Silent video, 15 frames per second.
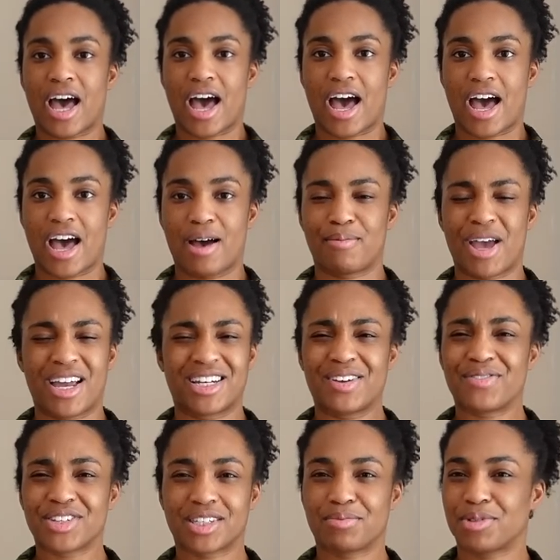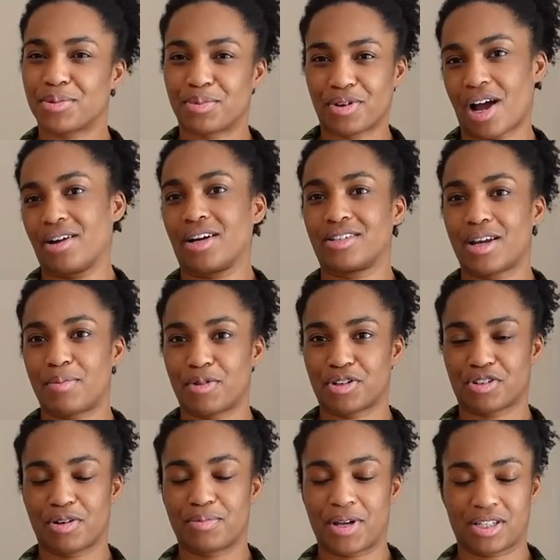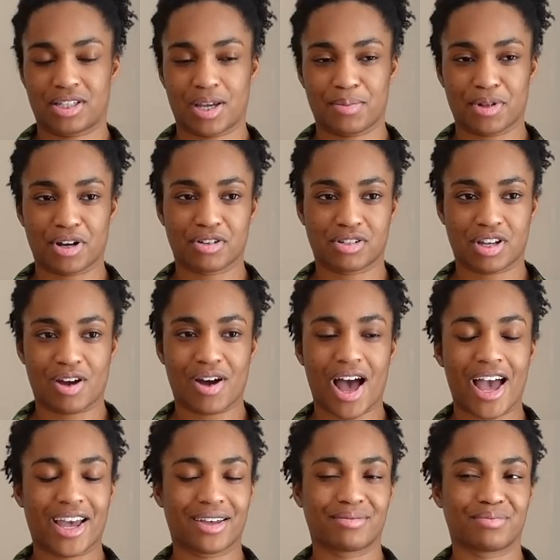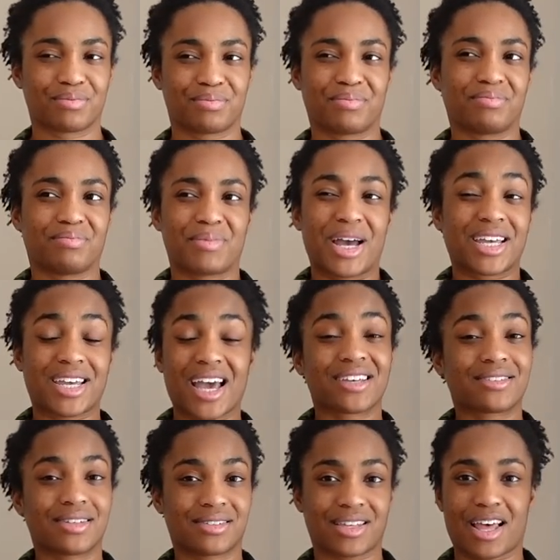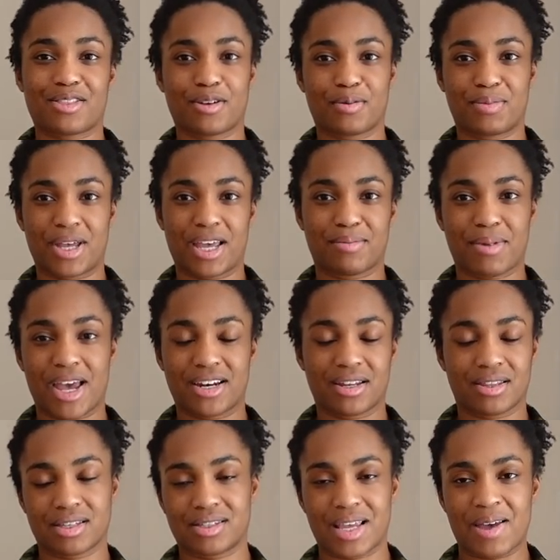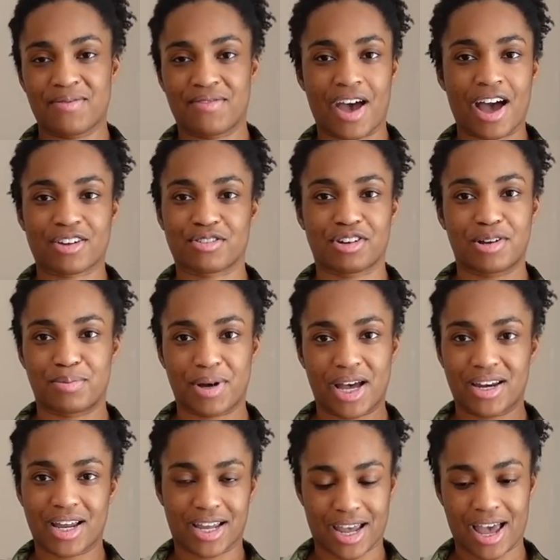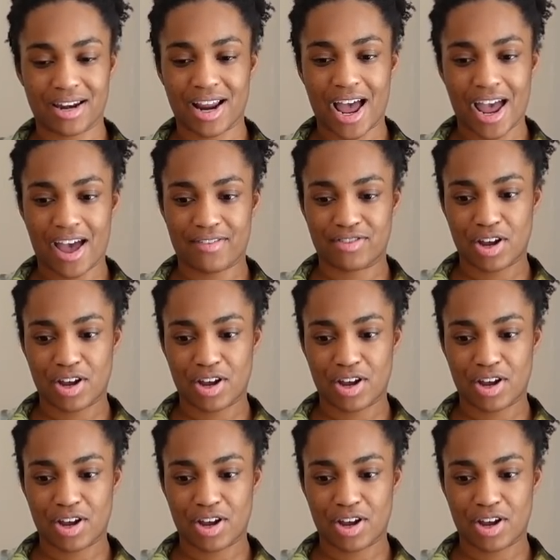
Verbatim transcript: Um, and even some of the product numbers are a bit similar. So I, my guess is that they're being made in the same factory, but again, I have